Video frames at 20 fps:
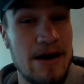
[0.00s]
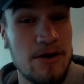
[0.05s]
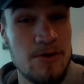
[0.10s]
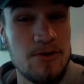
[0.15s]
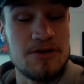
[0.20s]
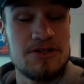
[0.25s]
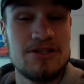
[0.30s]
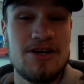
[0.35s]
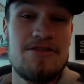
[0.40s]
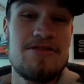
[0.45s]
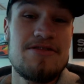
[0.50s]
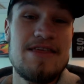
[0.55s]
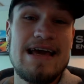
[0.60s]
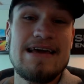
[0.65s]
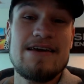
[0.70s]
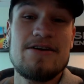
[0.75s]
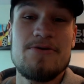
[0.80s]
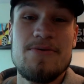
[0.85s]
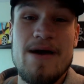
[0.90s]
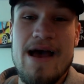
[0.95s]
And also
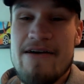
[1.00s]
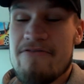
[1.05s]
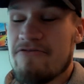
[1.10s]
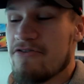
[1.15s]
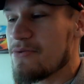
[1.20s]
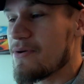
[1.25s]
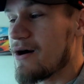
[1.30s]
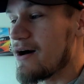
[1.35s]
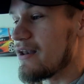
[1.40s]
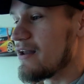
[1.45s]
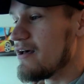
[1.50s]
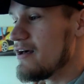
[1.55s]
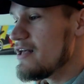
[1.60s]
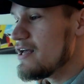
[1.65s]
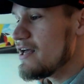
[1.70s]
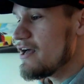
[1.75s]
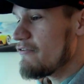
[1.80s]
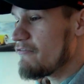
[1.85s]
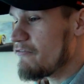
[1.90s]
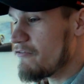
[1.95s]
thank you everyone
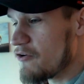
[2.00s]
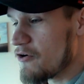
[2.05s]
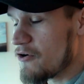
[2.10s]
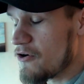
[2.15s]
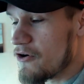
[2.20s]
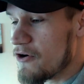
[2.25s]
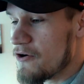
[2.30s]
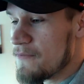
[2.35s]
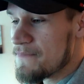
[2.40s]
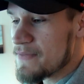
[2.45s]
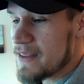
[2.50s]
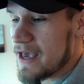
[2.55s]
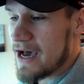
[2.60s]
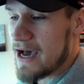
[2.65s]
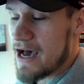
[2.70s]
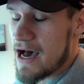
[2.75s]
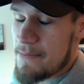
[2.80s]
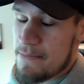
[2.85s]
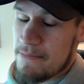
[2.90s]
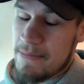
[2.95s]
for
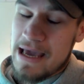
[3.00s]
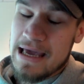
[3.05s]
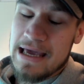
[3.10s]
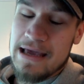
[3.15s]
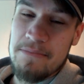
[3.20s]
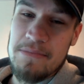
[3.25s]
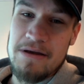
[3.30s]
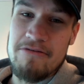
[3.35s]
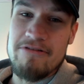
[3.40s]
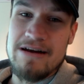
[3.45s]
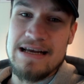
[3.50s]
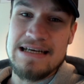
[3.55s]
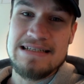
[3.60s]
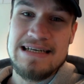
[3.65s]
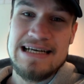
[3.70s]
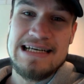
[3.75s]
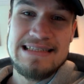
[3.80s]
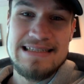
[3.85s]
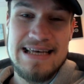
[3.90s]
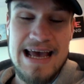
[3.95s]
making me
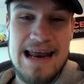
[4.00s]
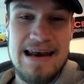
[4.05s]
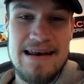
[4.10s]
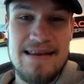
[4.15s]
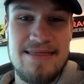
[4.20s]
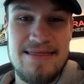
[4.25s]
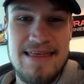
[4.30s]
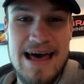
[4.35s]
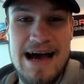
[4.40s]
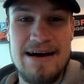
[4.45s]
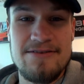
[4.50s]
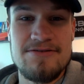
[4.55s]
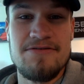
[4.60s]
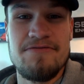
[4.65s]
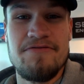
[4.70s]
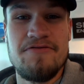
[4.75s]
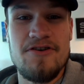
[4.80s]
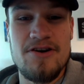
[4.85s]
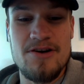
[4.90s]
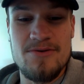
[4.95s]
reach
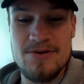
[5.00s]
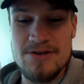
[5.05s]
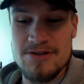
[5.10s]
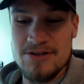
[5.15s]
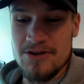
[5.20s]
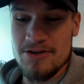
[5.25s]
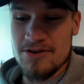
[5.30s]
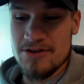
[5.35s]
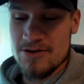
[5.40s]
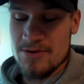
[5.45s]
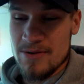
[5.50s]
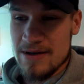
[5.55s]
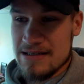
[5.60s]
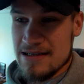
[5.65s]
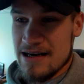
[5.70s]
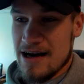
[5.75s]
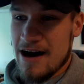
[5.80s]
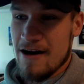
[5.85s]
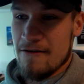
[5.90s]
10,000 followers on Twitter.